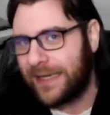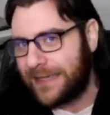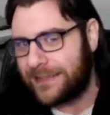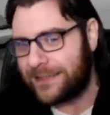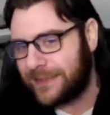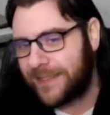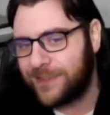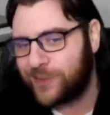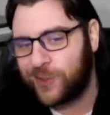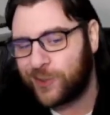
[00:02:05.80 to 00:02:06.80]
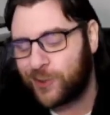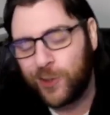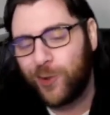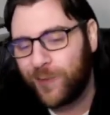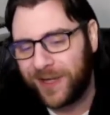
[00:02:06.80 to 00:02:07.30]
sees
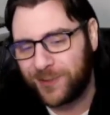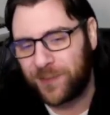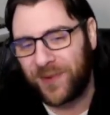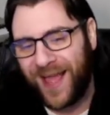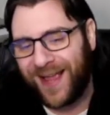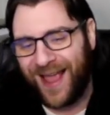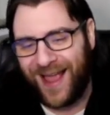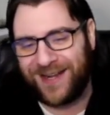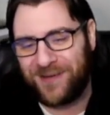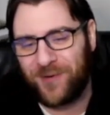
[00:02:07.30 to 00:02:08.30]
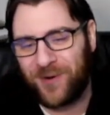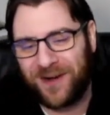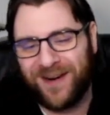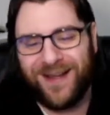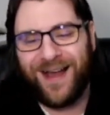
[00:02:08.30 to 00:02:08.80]
too much play
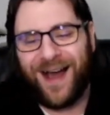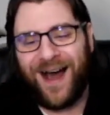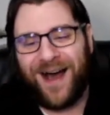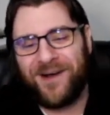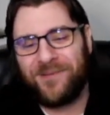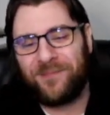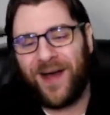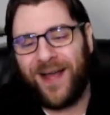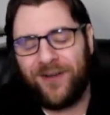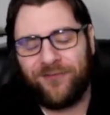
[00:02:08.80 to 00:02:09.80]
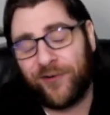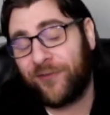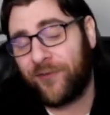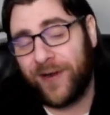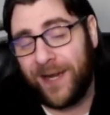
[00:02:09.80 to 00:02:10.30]
anymore, but for
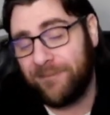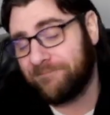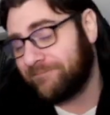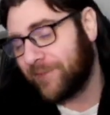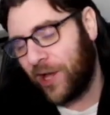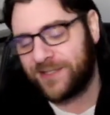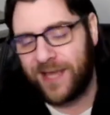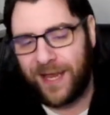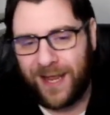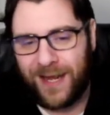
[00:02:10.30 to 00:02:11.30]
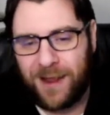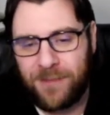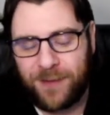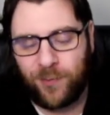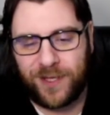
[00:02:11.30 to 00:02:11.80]
free, I'll take it, and
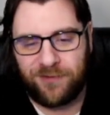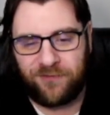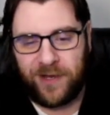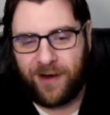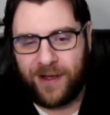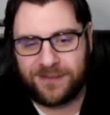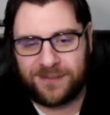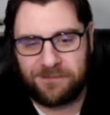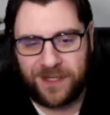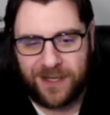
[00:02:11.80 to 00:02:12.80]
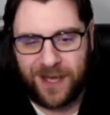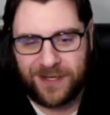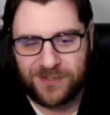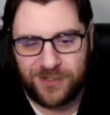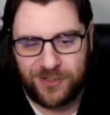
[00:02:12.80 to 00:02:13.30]
maybe we can figure out something
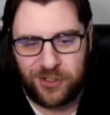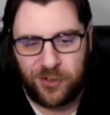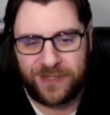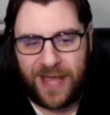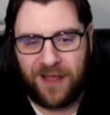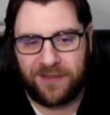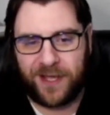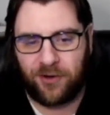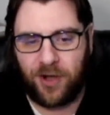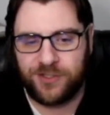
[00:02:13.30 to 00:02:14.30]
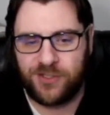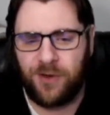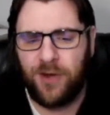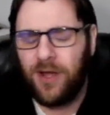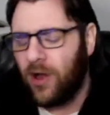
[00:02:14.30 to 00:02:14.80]
nice to do with that later on.
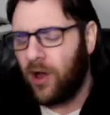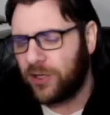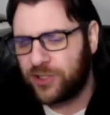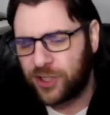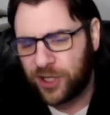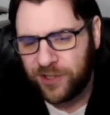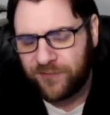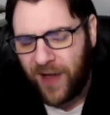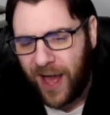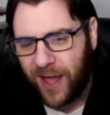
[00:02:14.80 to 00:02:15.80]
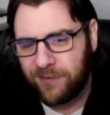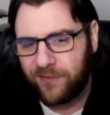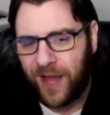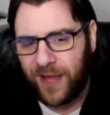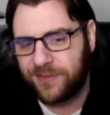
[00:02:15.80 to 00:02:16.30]
So on turn
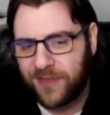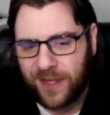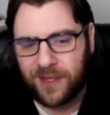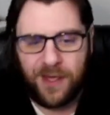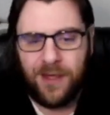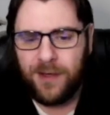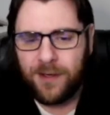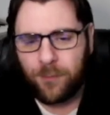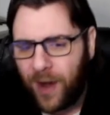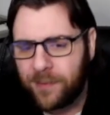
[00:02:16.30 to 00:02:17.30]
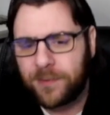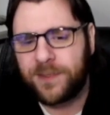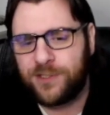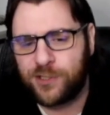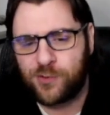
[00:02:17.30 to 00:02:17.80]
5, I think
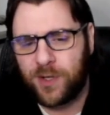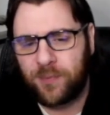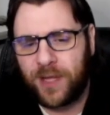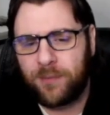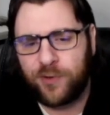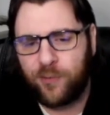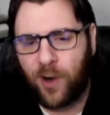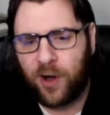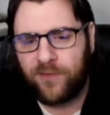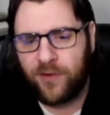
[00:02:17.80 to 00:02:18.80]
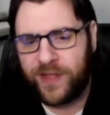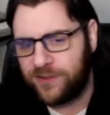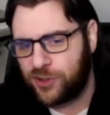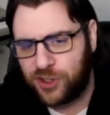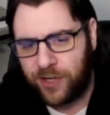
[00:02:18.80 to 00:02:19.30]
probably just want to play Blue Marvel.
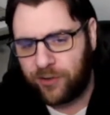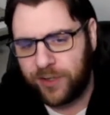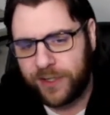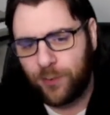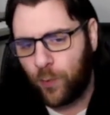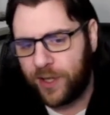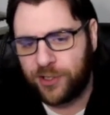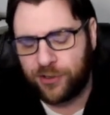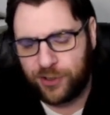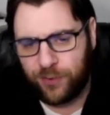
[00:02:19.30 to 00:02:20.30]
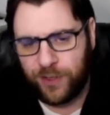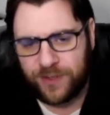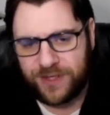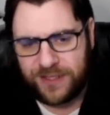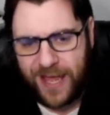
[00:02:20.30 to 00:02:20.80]
That's generally what you're doing
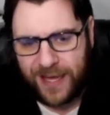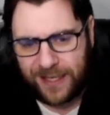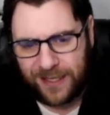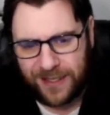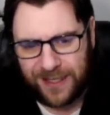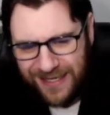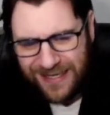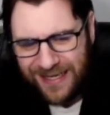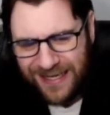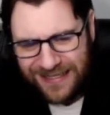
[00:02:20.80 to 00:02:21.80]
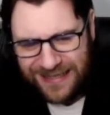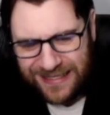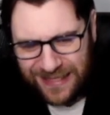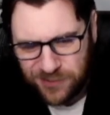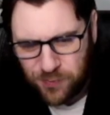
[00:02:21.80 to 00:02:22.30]
with the deck, and I
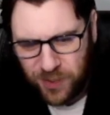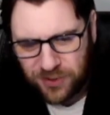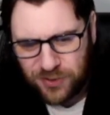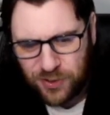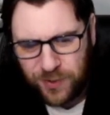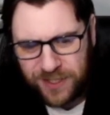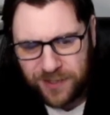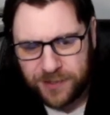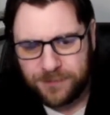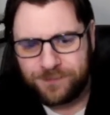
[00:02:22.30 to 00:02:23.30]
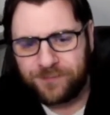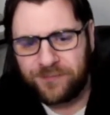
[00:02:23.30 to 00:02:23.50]
think that's what I'll do here.